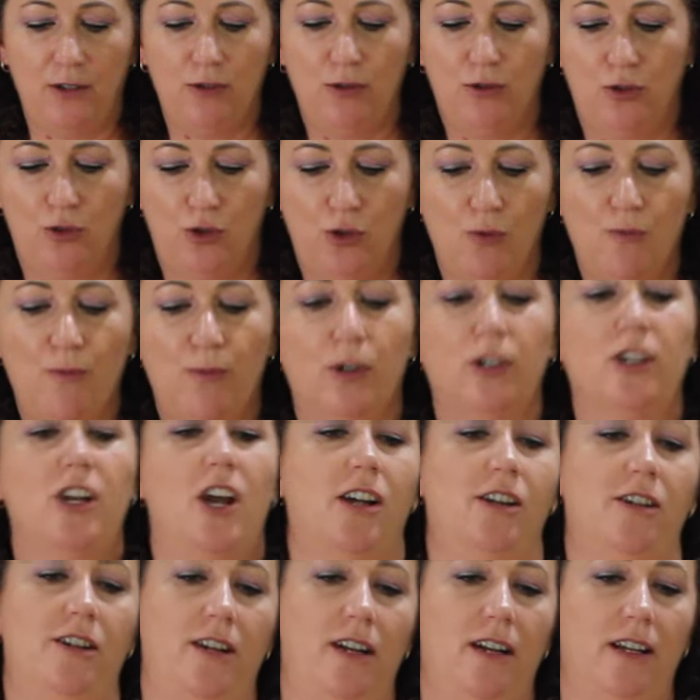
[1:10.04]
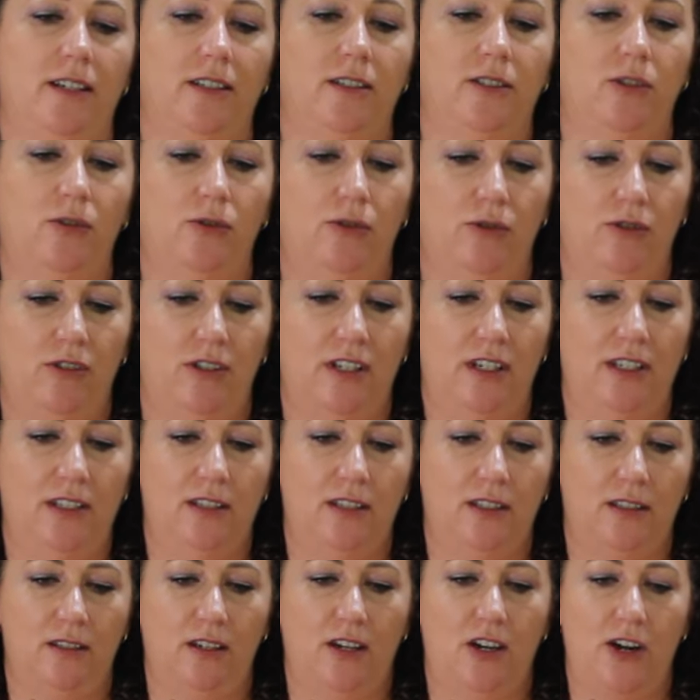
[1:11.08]
use jumbo garlic. So
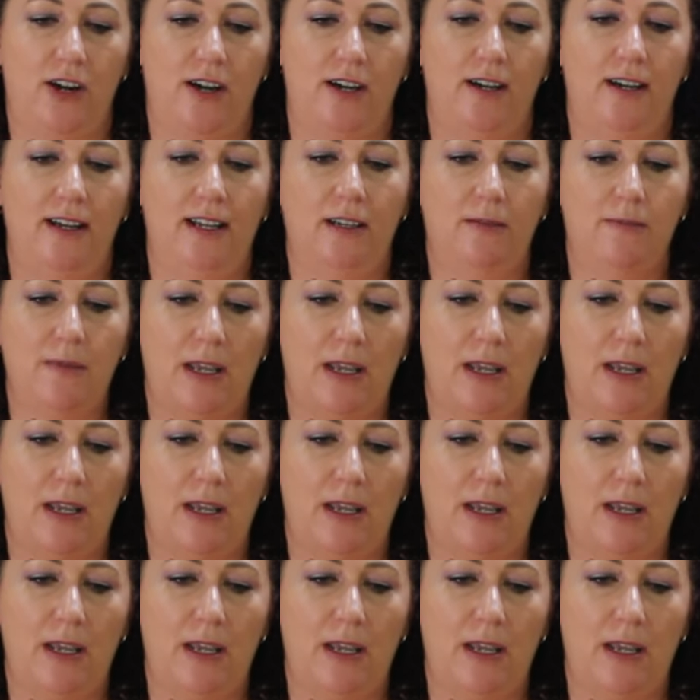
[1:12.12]
this garlic,